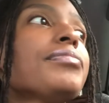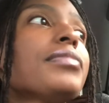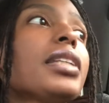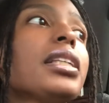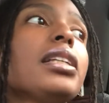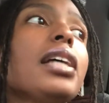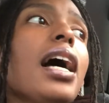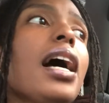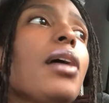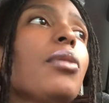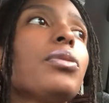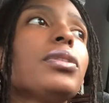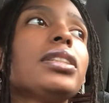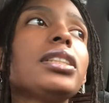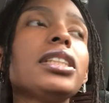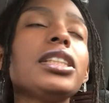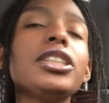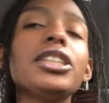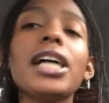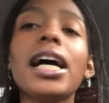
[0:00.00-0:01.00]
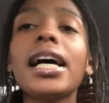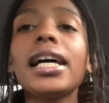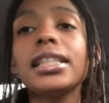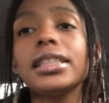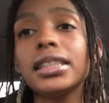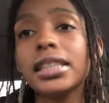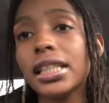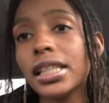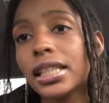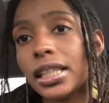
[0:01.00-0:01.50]
yeah, we'll see you
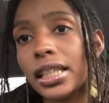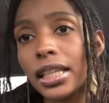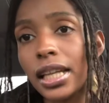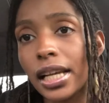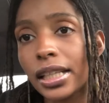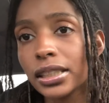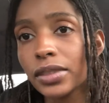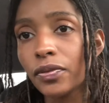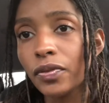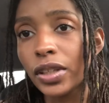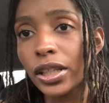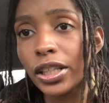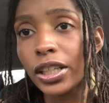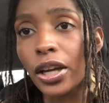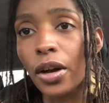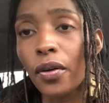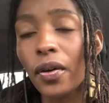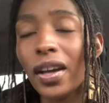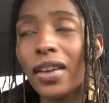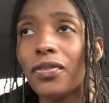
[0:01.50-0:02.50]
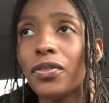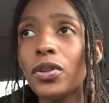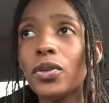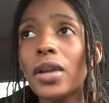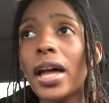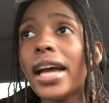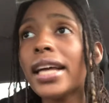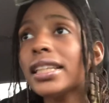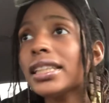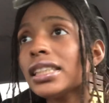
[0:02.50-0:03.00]
guys in the next video. If you
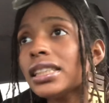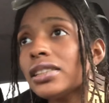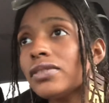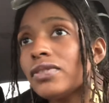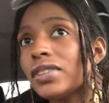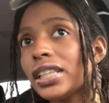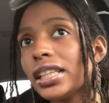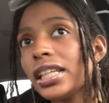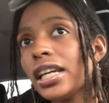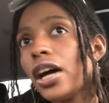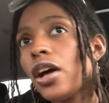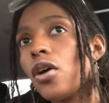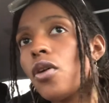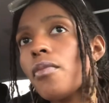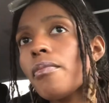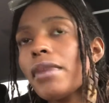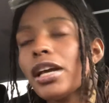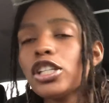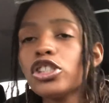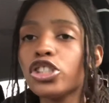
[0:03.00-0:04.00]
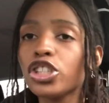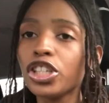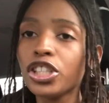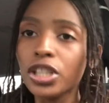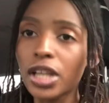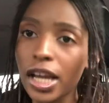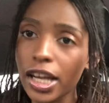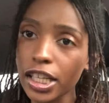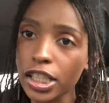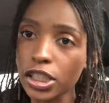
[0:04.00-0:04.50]
like this video, make sure you
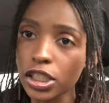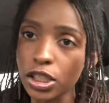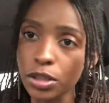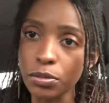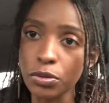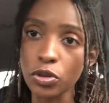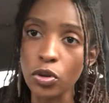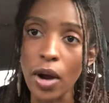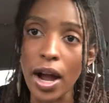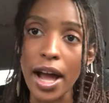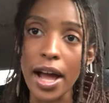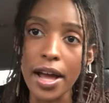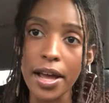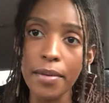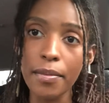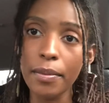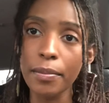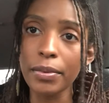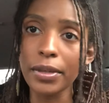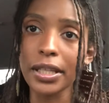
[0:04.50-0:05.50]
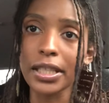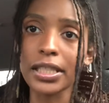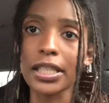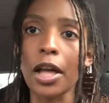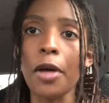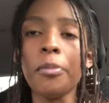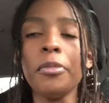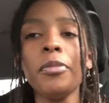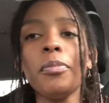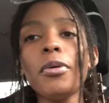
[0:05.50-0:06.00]
like and subscribe, because I'll
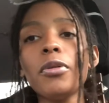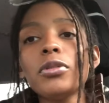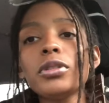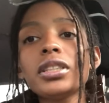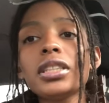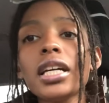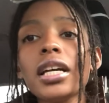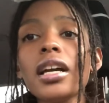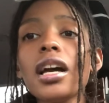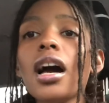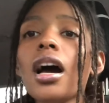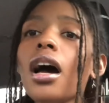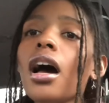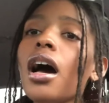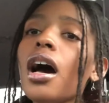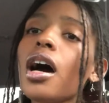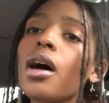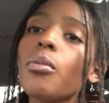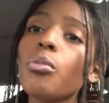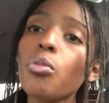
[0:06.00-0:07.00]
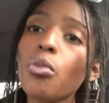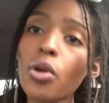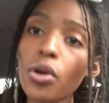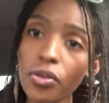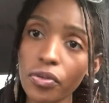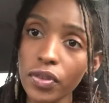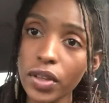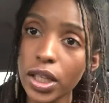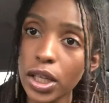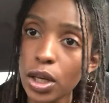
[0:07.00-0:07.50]
be posting more
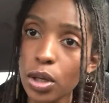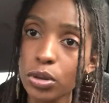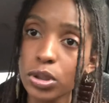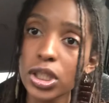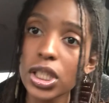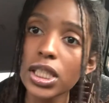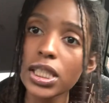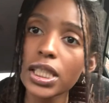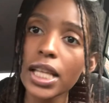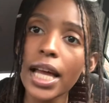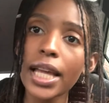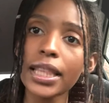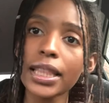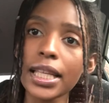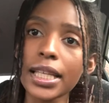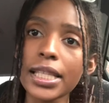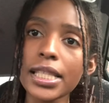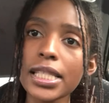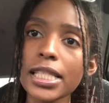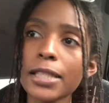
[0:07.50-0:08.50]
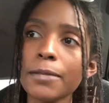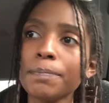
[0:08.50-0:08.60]
videos just like this,